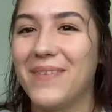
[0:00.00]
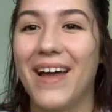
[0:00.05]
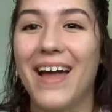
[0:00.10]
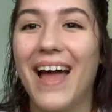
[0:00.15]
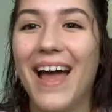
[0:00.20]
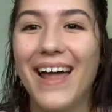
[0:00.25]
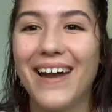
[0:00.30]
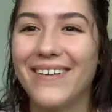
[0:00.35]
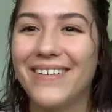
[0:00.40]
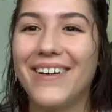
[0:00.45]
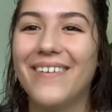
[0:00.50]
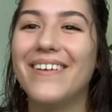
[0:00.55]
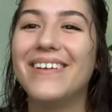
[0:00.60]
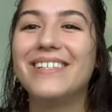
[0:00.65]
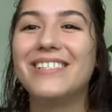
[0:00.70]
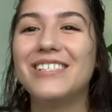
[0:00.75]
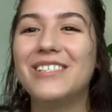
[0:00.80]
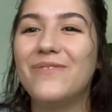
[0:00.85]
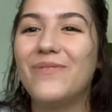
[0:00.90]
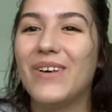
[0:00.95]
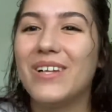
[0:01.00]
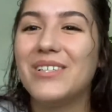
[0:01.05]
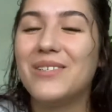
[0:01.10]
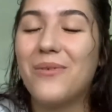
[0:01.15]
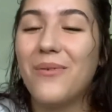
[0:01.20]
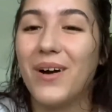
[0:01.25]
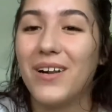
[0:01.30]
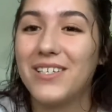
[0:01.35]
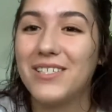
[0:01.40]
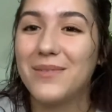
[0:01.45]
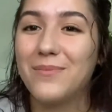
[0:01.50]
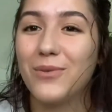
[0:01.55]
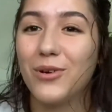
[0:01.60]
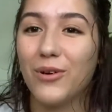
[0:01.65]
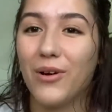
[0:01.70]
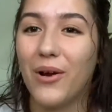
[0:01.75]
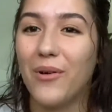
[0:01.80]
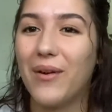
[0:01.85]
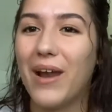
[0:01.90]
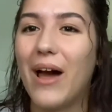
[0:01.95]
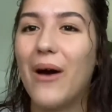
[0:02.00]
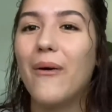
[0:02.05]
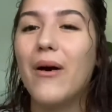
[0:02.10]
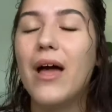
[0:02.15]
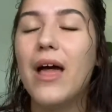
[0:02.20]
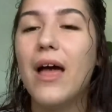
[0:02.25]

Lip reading: don't know, it's just fun to watch them grow now.